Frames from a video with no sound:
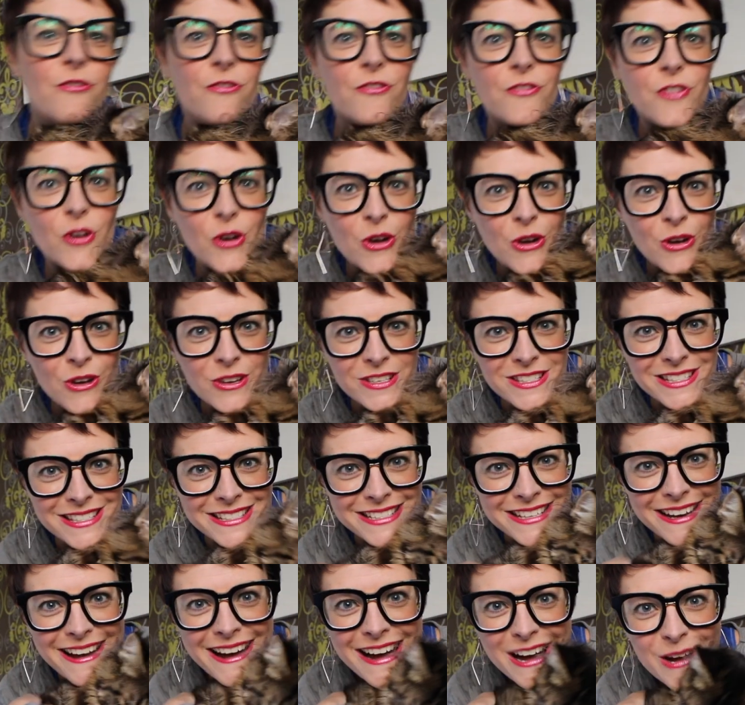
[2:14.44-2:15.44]

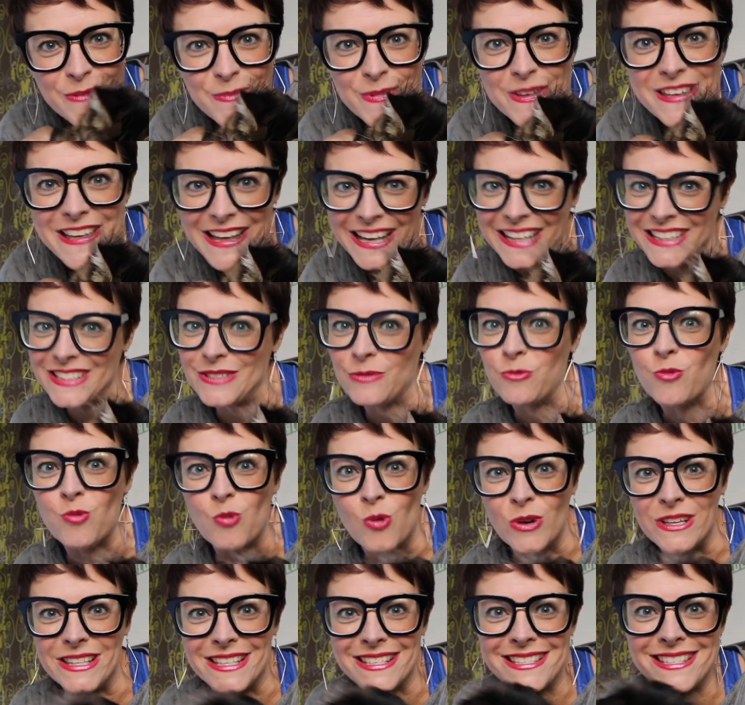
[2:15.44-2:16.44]
First up is
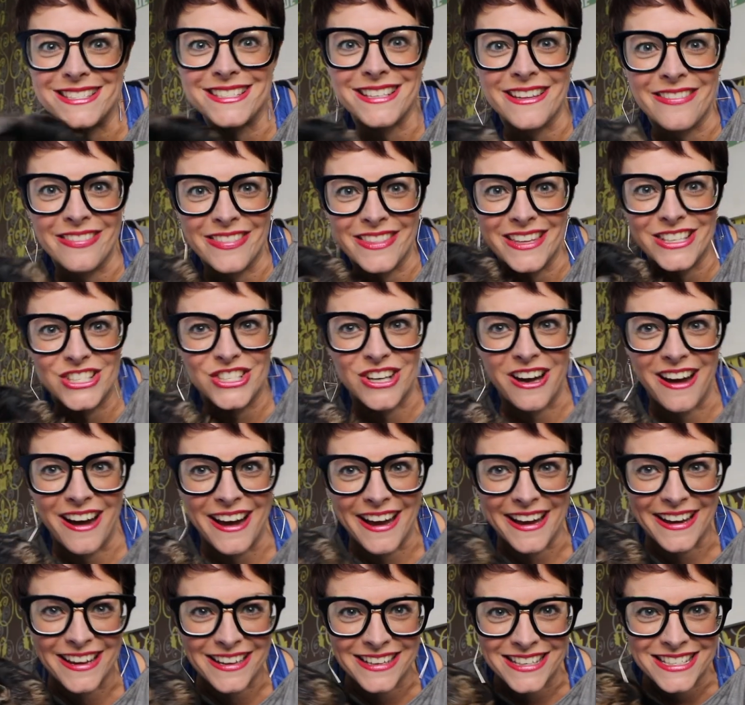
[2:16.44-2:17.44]
Winston the
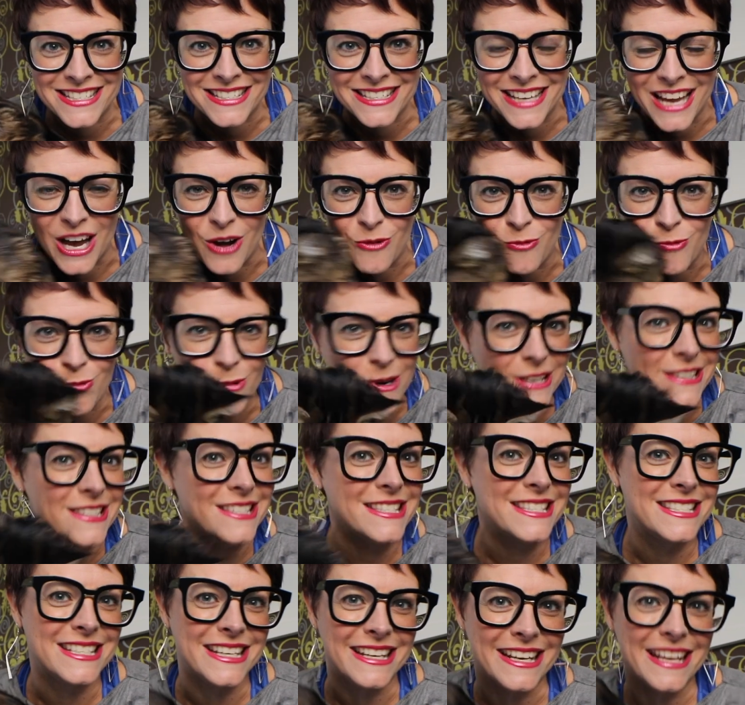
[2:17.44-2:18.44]
Giant. Now
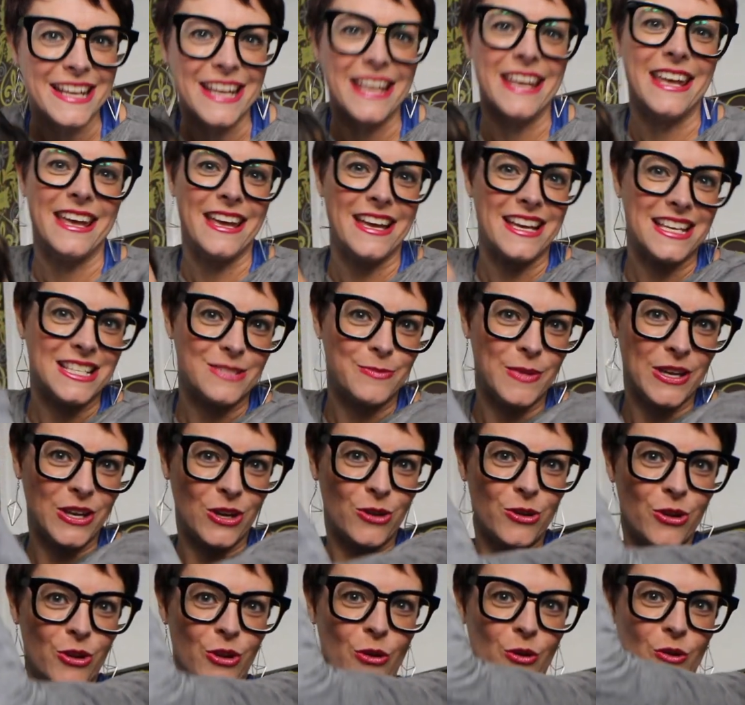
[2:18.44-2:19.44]
Winston here has been
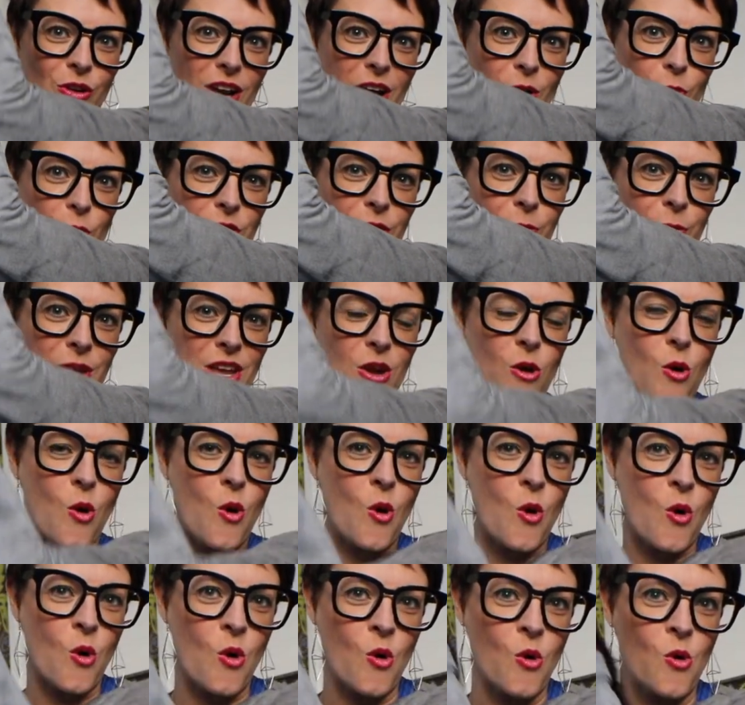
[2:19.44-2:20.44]
curled up with me
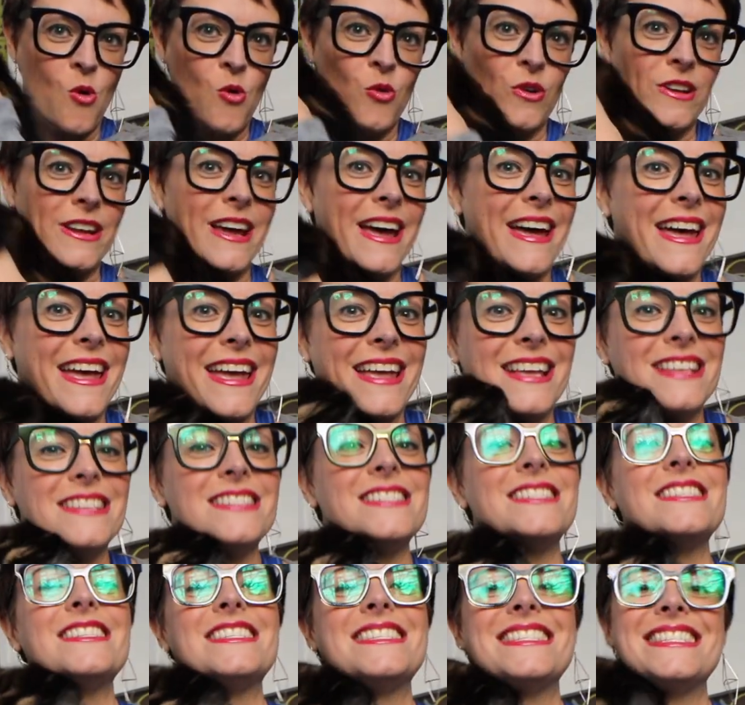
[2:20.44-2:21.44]
all day,
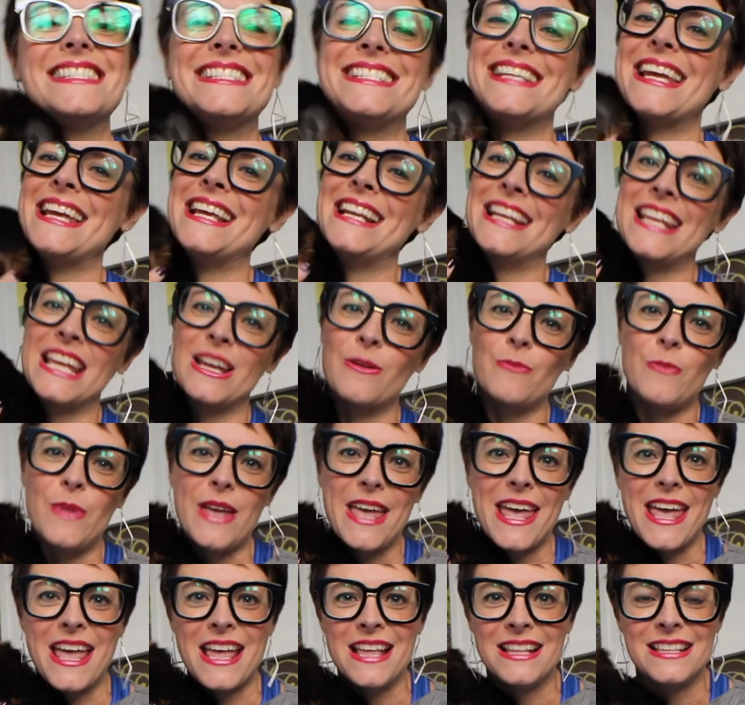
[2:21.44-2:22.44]
stealing
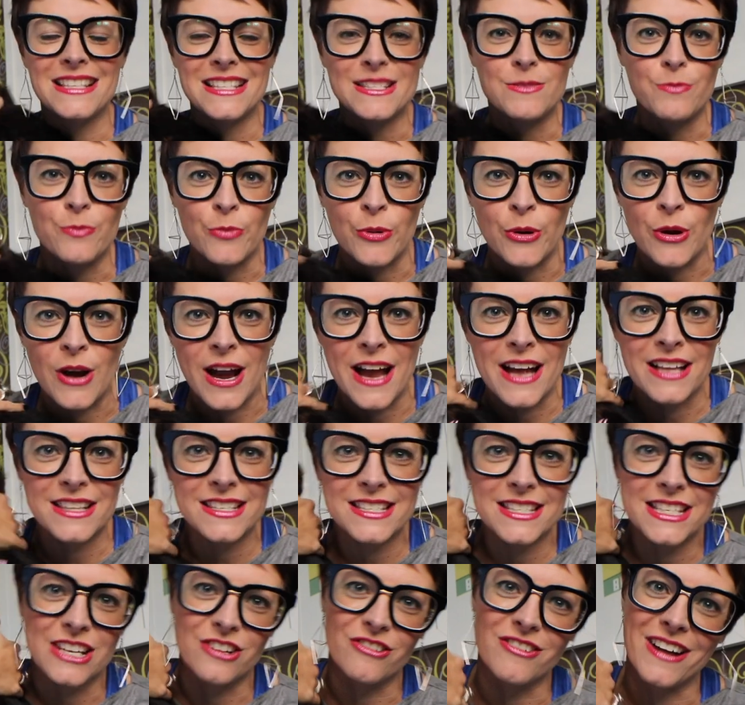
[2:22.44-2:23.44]
pens,
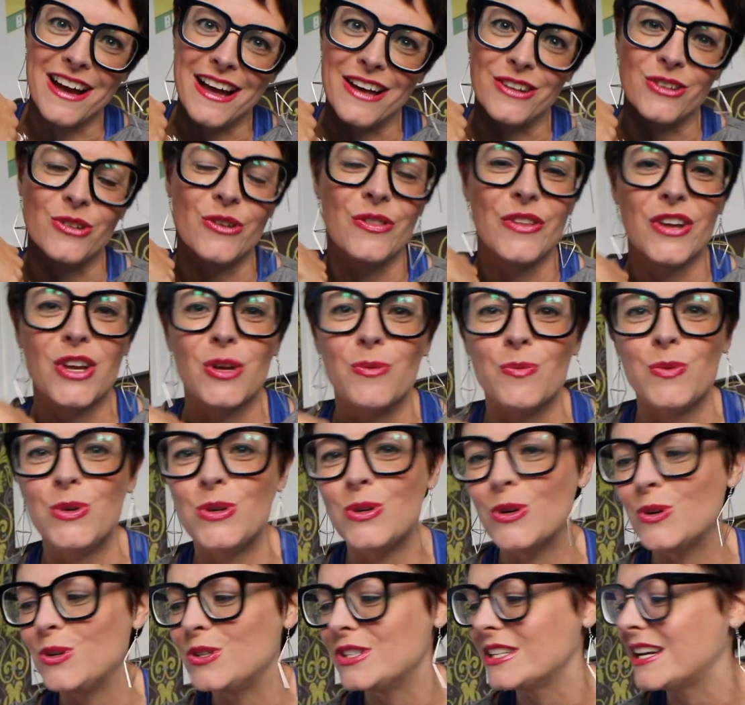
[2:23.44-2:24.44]
prancing around on the
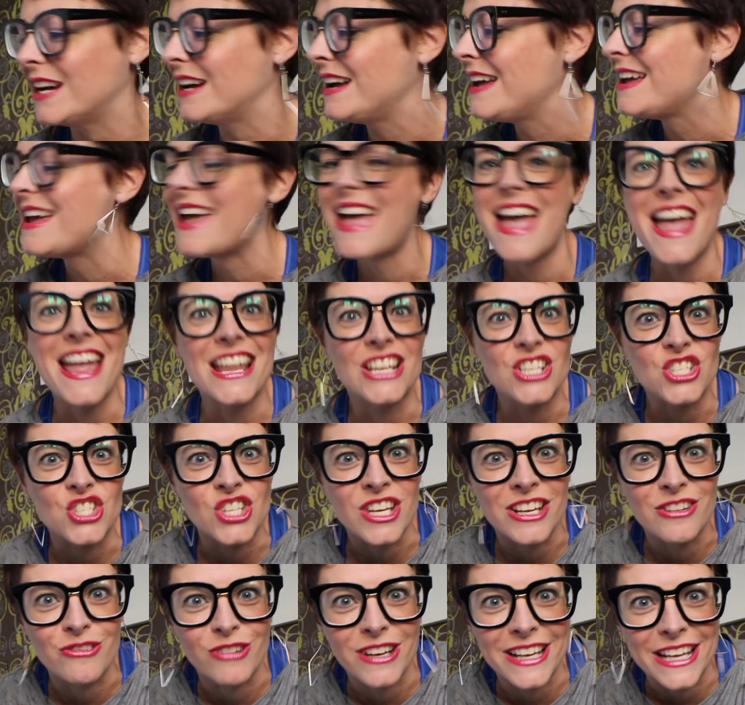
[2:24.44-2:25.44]
computer and
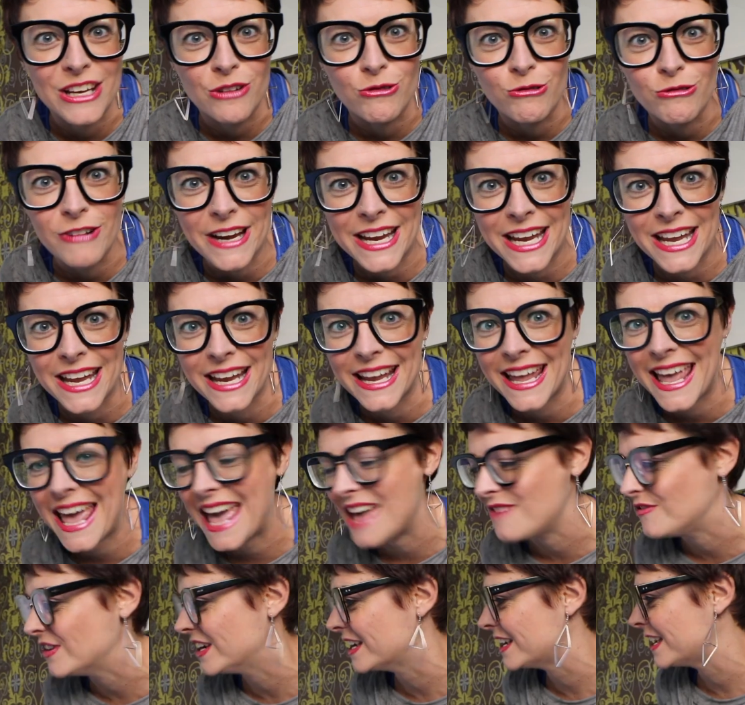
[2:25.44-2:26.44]
generally wrecking
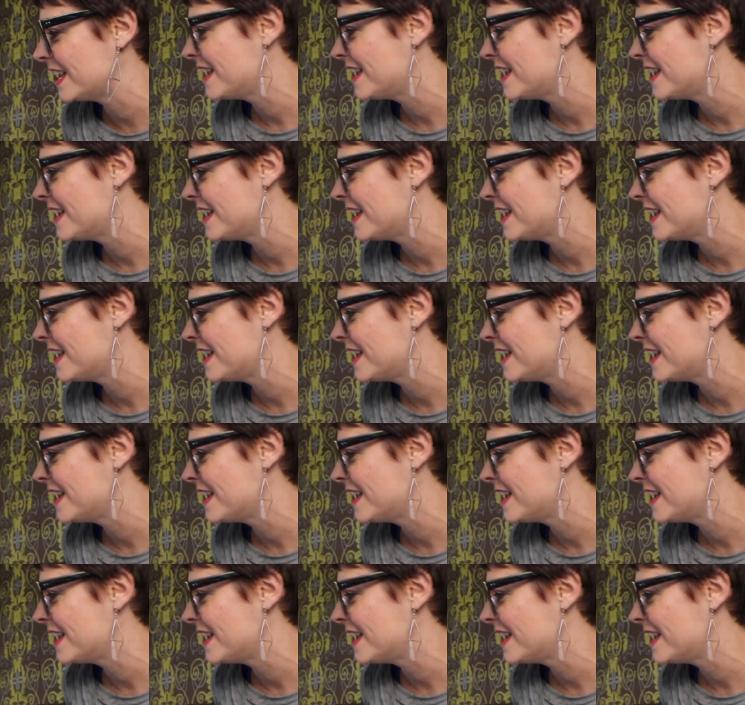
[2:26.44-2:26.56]
havoc.